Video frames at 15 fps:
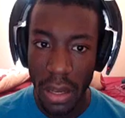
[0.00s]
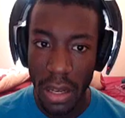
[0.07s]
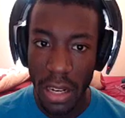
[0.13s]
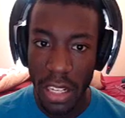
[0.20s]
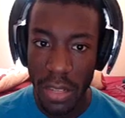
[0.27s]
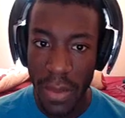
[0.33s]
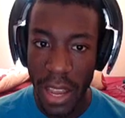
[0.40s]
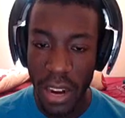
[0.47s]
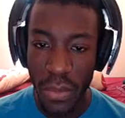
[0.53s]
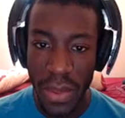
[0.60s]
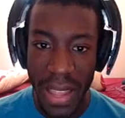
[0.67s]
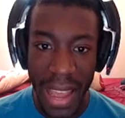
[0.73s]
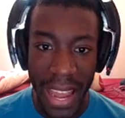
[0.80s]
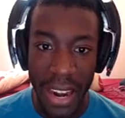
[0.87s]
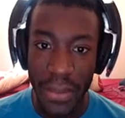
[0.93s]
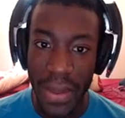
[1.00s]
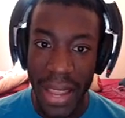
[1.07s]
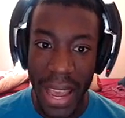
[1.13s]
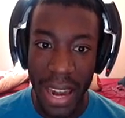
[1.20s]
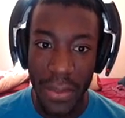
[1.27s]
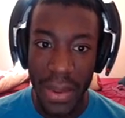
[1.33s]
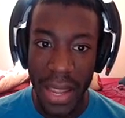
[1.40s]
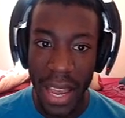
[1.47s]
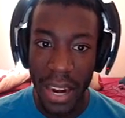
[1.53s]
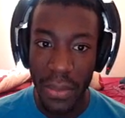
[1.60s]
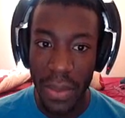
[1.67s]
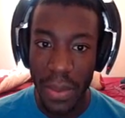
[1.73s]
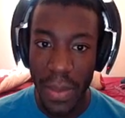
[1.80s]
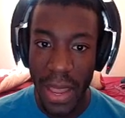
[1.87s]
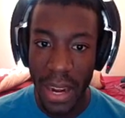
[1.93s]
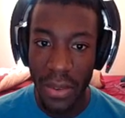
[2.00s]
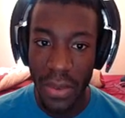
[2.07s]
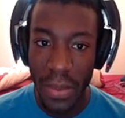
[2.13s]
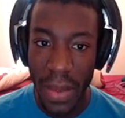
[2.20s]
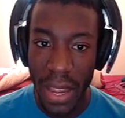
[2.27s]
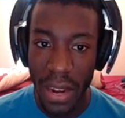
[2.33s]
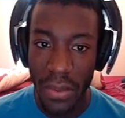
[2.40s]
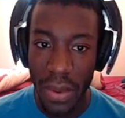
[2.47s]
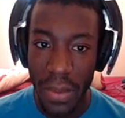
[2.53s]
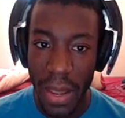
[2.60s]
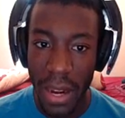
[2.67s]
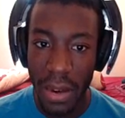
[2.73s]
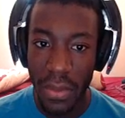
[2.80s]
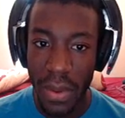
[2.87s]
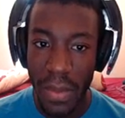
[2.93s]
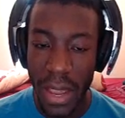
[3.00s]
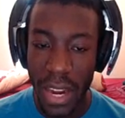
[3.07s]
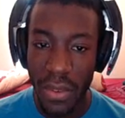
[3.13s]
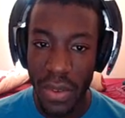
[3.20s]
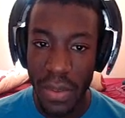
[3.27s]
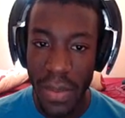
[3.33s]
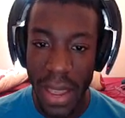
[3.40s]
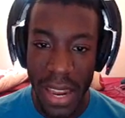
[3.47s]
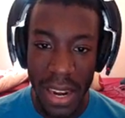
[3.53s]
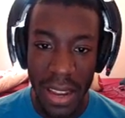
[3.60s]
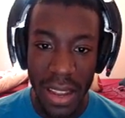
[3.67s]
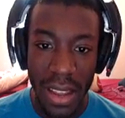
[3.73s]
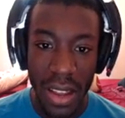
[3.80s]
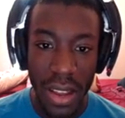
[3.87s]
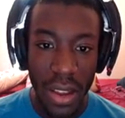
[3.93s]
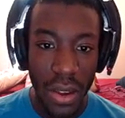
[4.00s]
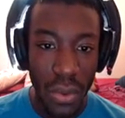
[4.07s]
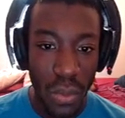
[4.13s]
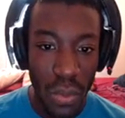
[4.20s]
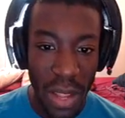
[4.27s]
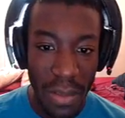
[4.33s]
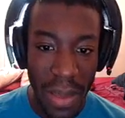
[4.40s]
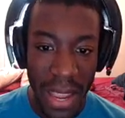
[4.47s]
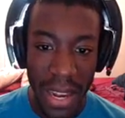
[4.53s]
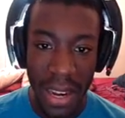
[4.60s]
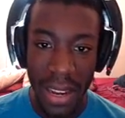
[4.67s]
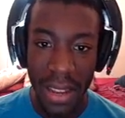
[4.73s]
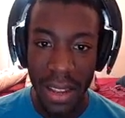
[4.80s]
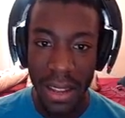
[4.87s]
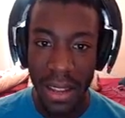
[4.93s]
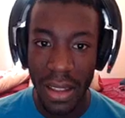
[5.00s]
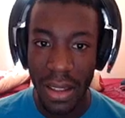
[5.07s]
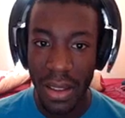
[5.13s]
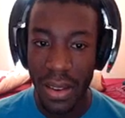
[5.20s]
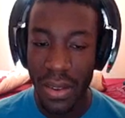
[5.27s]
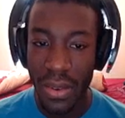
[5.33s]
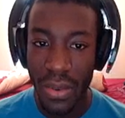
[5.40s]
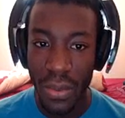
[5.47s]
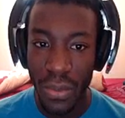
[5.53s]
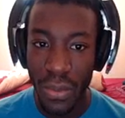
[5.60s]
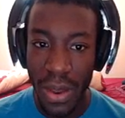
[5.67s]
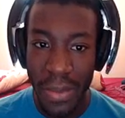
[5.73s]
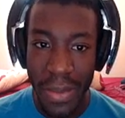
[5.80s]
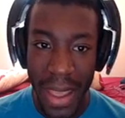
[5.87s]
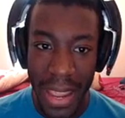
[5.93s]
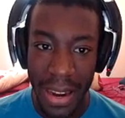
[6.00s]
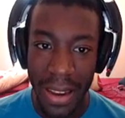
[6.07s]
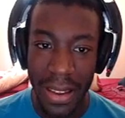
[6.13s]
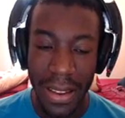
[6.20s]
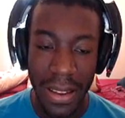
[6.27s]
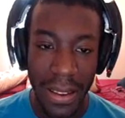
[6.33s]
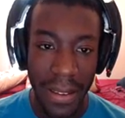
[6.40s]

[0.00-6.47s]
it doesn't matter. We got it. We got it. We got it. We made it. We made it. We made it. We made it. We made it. We made it. We made it.